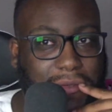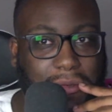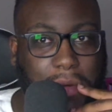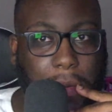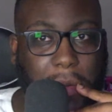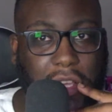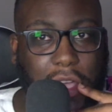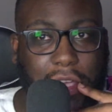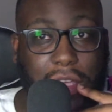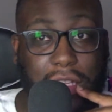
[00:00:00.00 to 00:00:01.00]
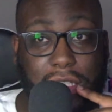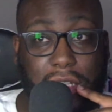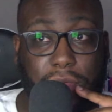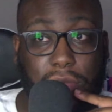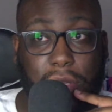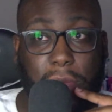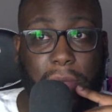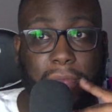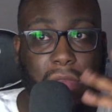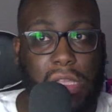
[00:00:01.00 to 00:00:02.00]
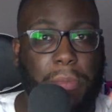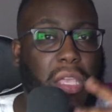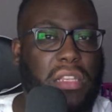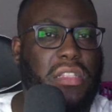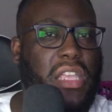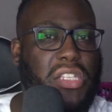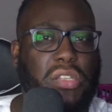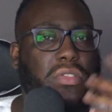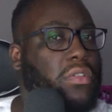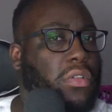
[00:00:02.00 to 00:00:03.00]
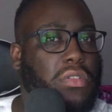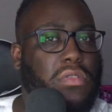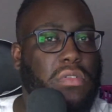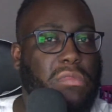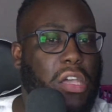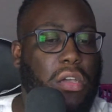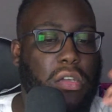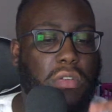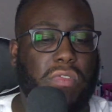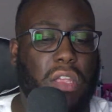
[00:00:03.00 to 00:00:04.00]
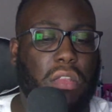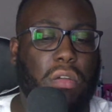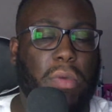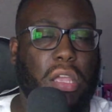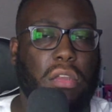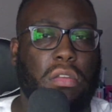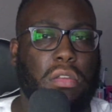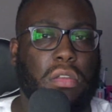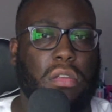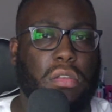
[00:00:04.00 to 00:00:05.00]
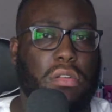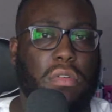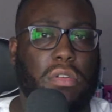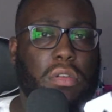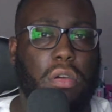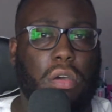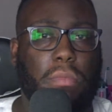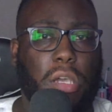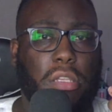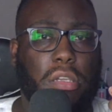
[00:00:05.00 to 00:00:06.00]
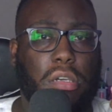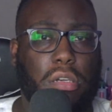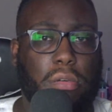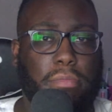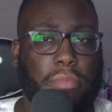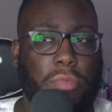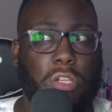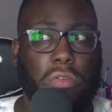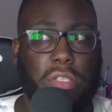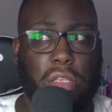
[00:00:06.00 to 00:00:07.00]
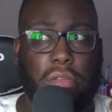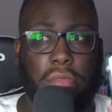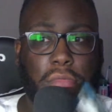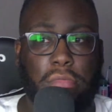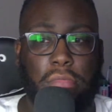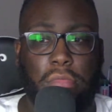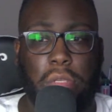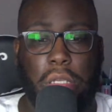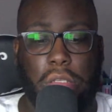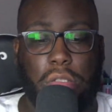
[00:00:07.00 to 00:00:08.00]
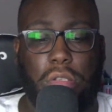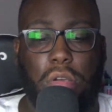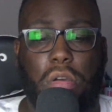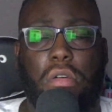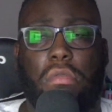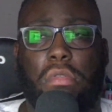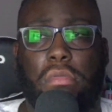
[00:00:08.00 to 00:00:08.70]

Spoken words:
I might get a Z Fold. I mean, I'm getting it next year due to my contract on my current Note 10. So